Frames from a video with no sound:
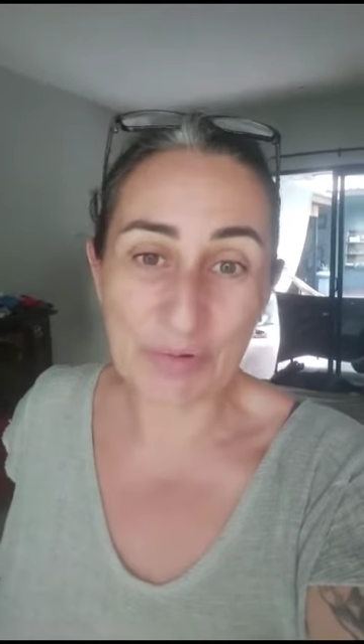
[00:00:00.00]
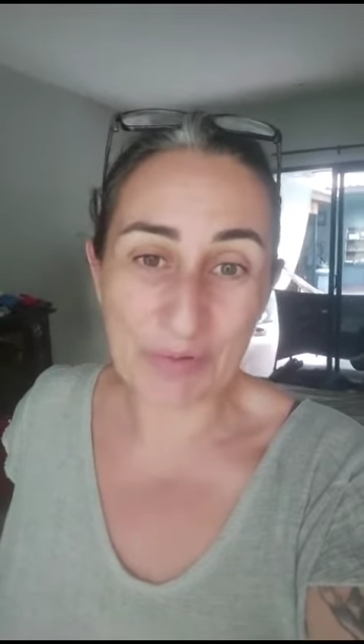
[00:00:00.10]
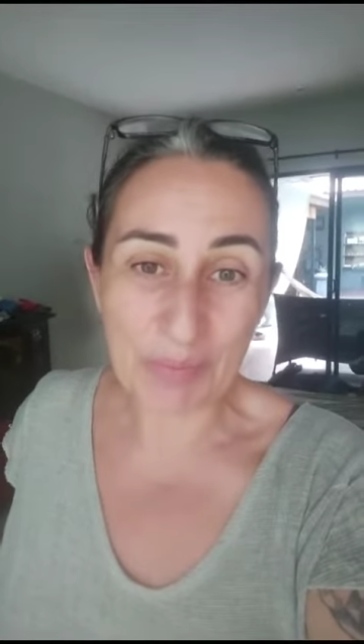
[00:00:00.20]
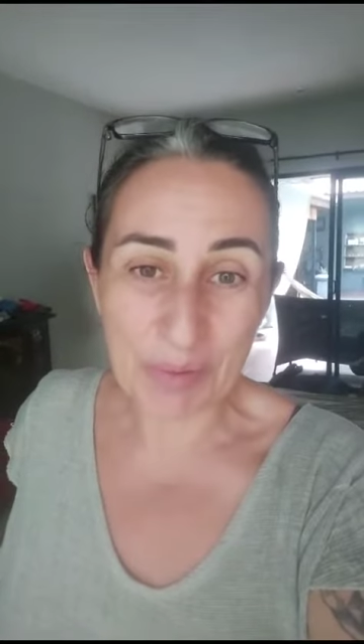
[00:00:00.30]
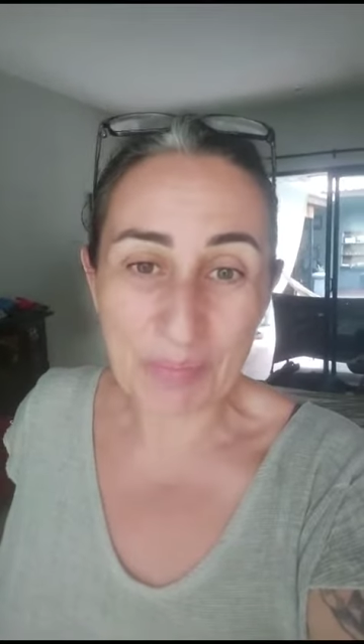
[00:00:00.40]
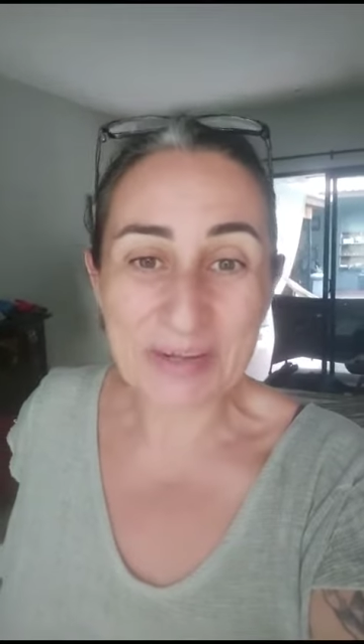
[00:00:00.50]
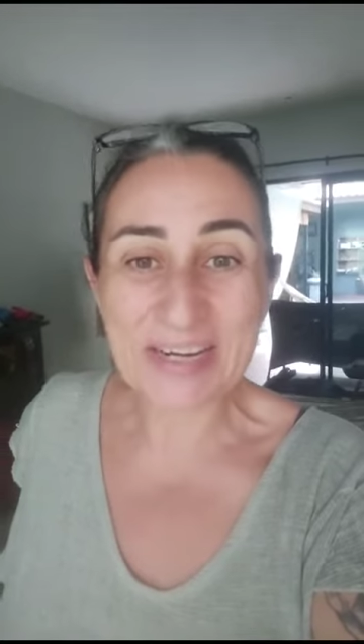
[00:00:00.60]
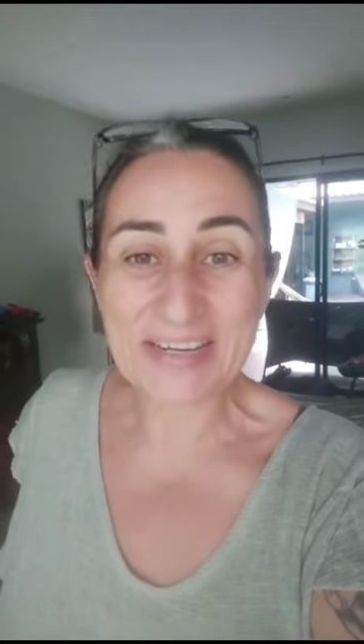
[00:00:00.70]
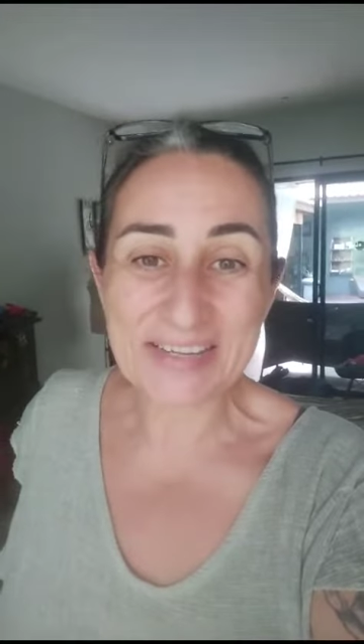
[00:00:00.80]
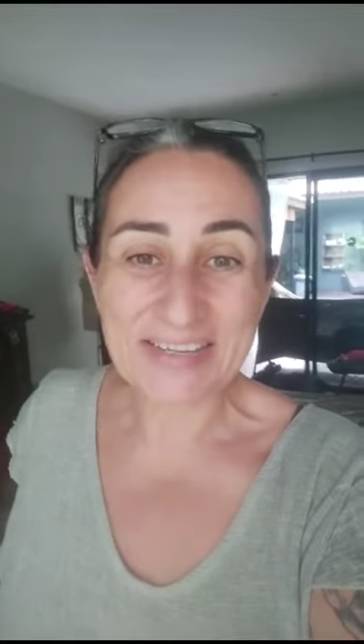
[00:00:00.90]
with the
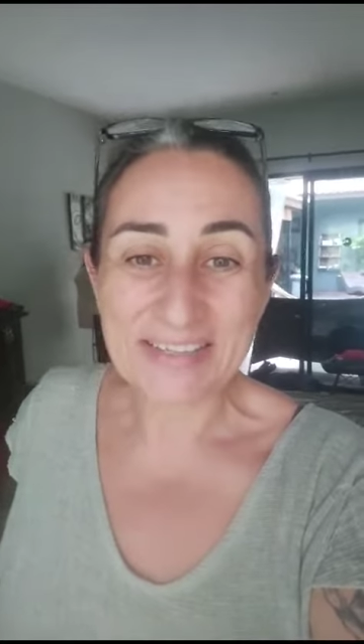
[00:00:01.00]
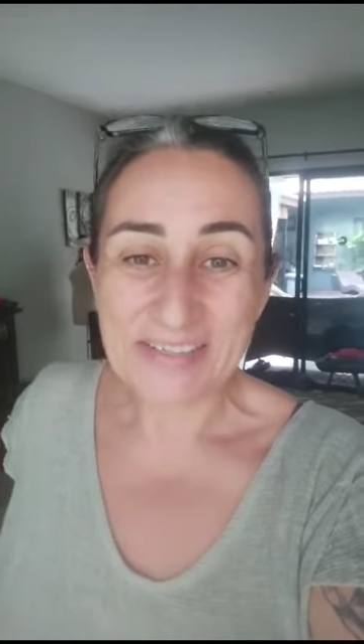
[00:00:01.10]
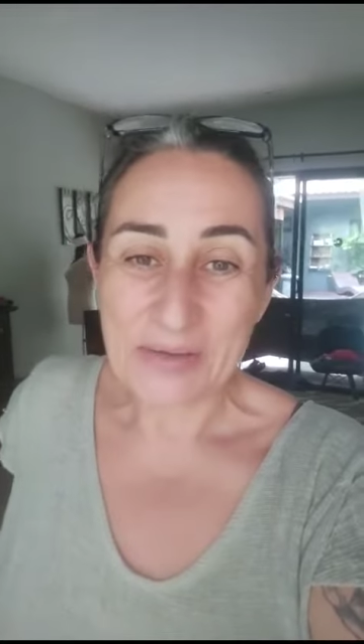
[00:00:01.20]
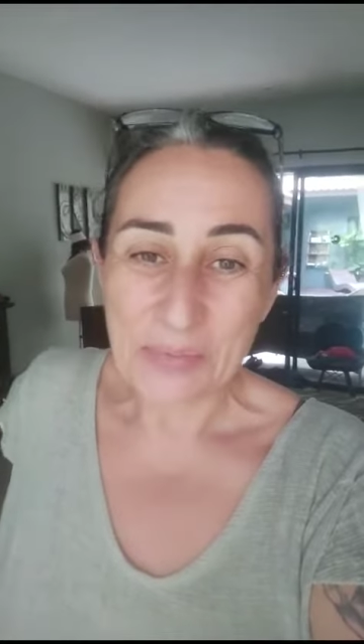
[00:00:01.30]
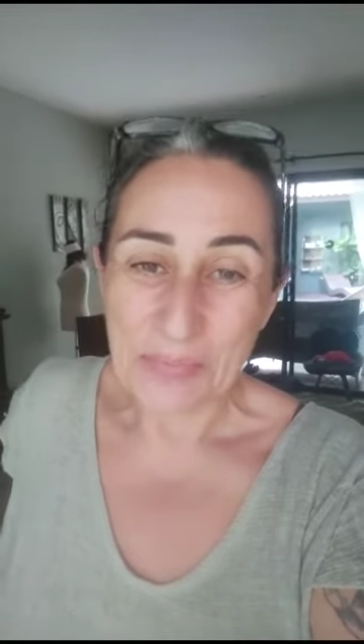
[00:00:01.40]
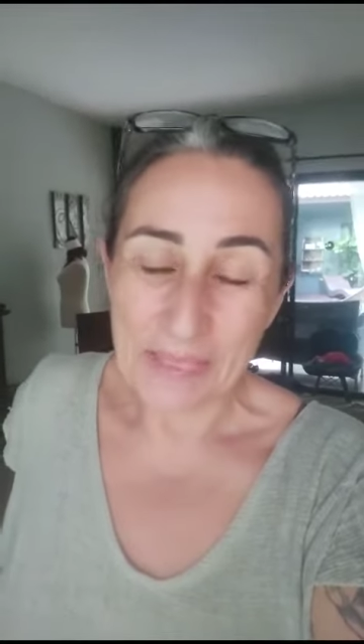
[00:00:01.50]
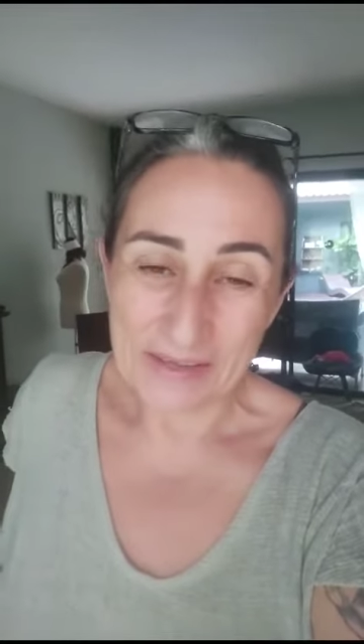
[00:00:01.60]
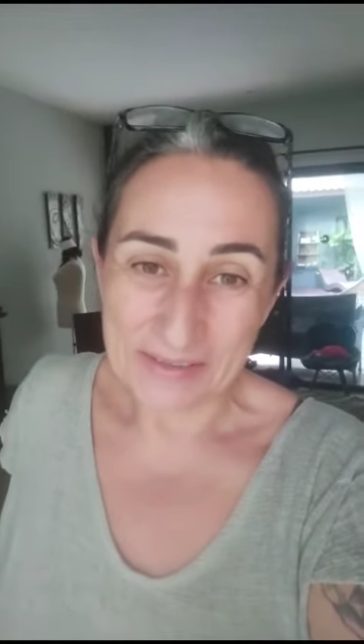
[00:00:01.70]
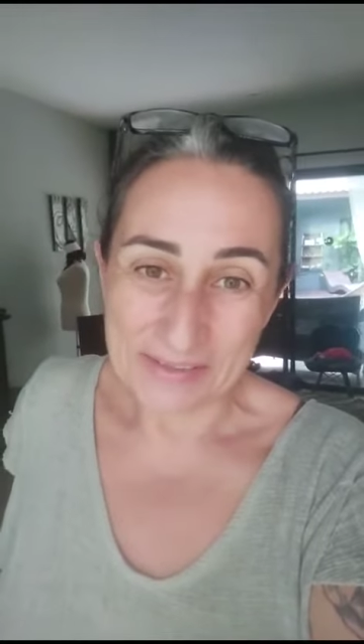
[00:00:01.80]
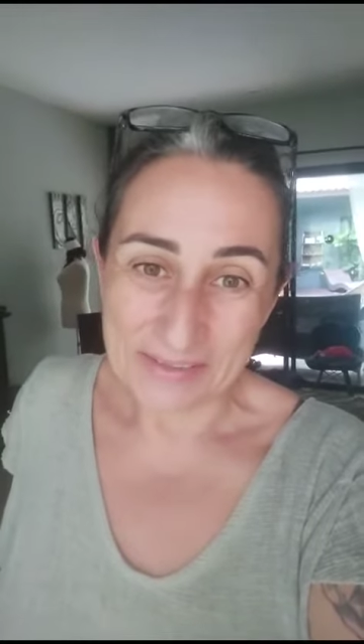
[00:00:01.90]
pumpkin,
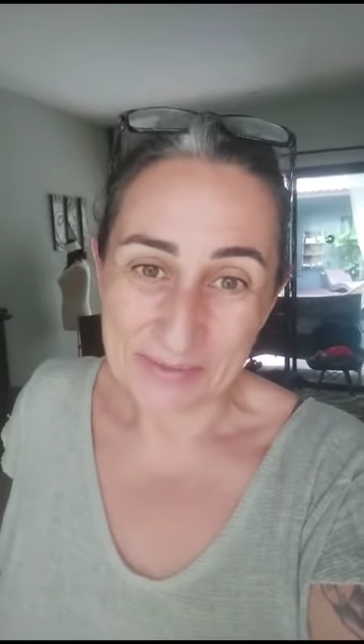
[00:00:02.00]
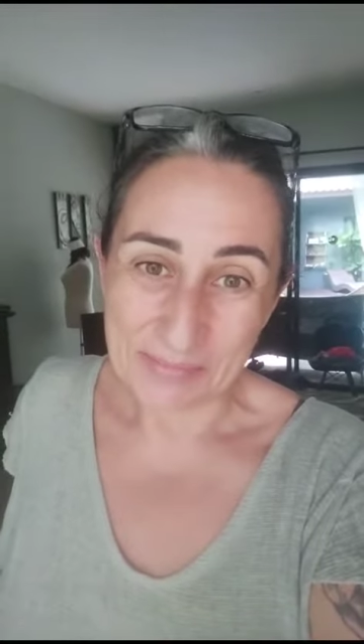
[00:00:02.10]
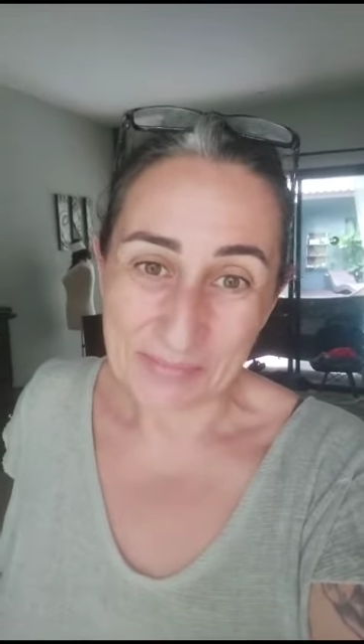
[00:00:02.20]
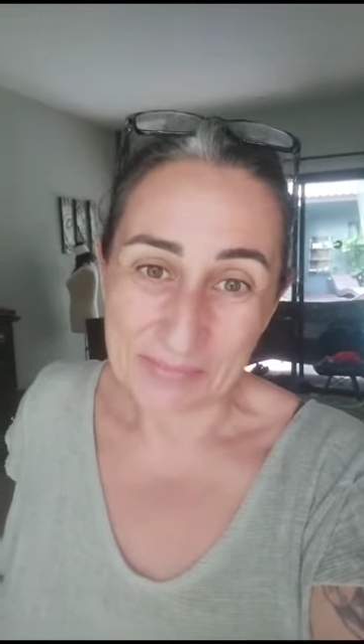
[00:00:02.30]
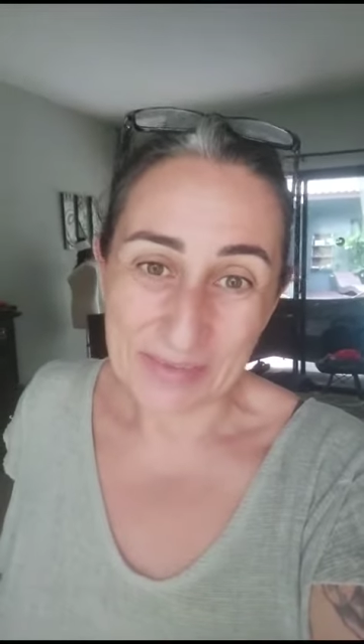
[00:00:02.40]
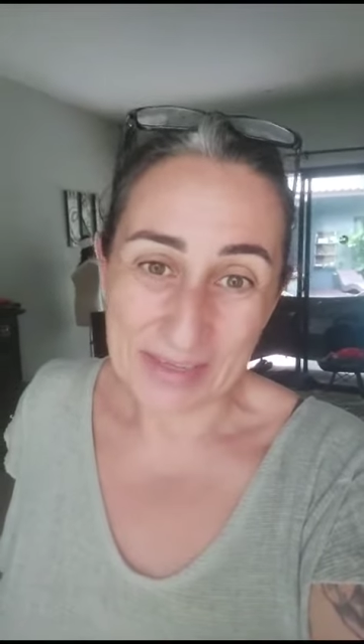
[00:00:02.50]
um,